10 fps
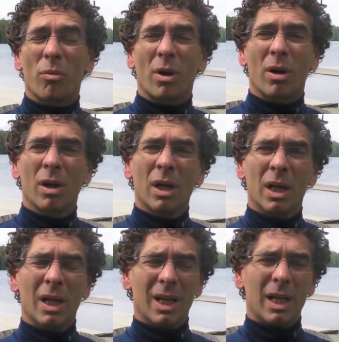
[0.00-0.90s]
where
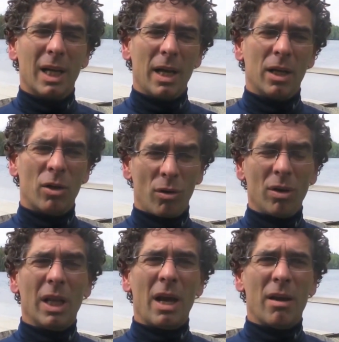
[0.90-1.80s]

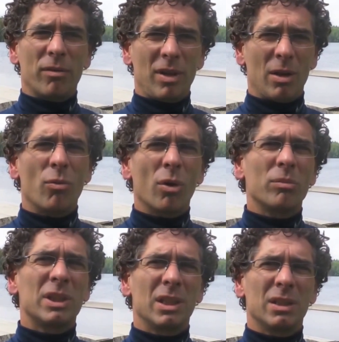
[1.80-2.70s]
currently I have 10 rowing
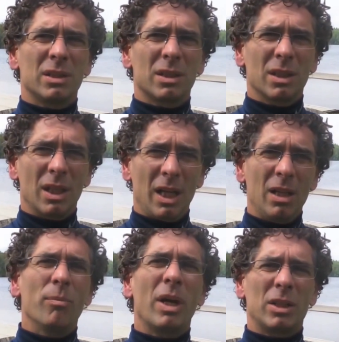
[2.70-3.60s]
machines in
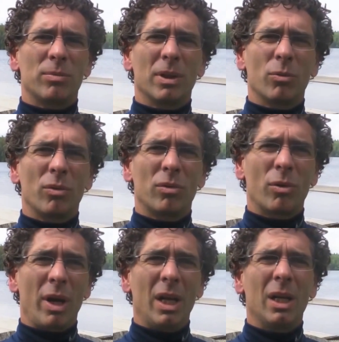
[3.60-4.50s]
the basement. We've
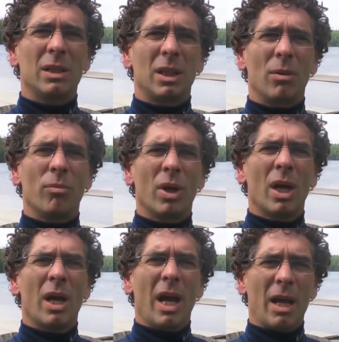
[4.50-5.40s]
created a gym,
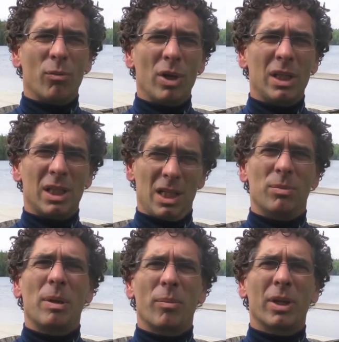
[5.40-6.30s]
and we teach
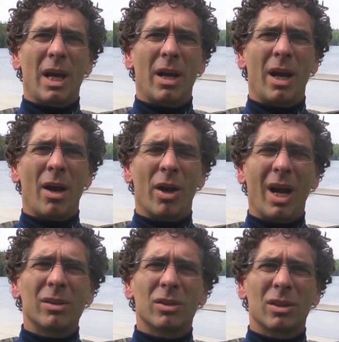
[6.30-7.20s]
people how to
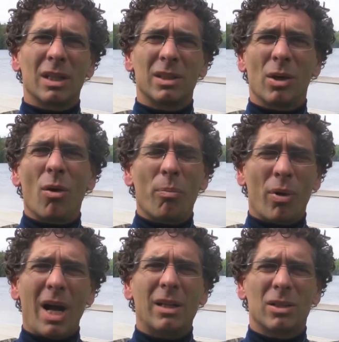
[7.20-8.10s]
exercise. And they're all
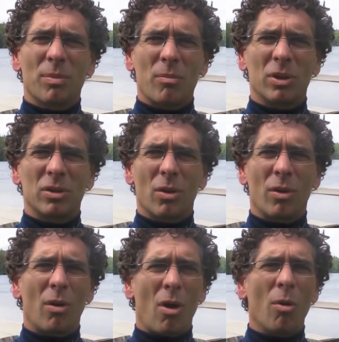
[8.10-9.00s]
practice members, so
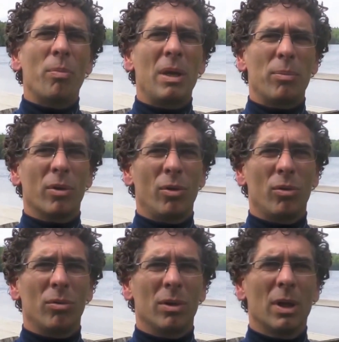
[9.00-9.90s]
they're all people who,